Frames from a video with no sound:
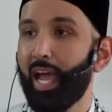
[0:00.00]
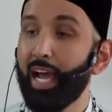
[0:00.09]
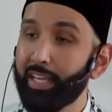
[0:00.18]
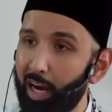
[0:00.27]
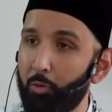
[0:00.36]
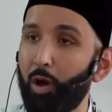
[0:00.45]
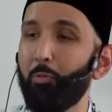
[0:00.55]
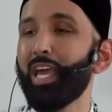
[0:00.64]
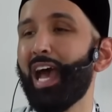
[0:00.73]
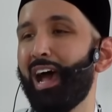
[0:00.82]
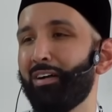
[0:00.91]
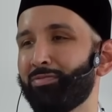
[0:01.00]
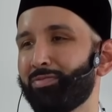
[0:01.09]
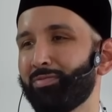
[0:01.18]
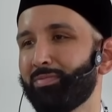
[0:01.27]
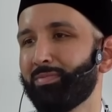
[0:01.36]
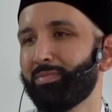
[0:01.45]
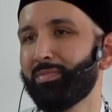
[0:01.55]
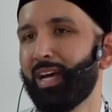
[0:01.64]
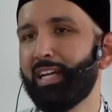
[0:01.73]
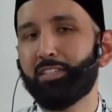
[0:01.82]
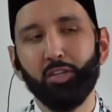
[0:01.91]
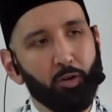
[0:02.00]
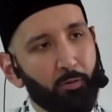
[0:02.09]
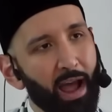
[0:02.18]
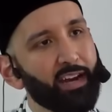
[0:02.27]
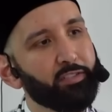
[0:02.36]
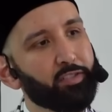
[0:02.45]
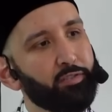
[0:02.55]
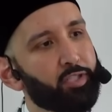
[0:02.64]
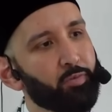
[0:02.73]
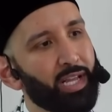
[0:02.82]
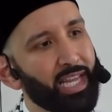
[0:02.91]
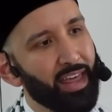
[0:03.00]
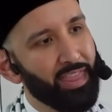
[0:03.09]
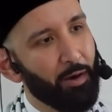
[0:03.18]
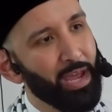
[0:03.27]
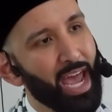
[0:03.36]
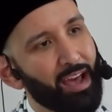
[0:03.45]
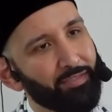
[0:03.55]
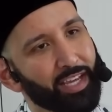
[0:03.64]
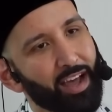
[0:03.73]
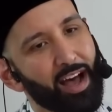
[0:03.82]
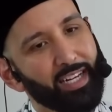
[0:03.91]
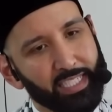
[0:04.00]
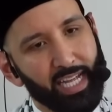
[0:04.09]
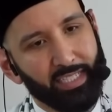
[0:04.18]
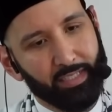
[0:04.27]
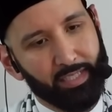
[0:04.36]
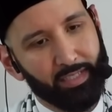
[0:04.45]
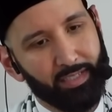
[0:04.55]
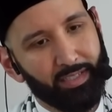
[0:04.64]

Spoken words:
I care what we have. And so gratitude to Allah that we have the content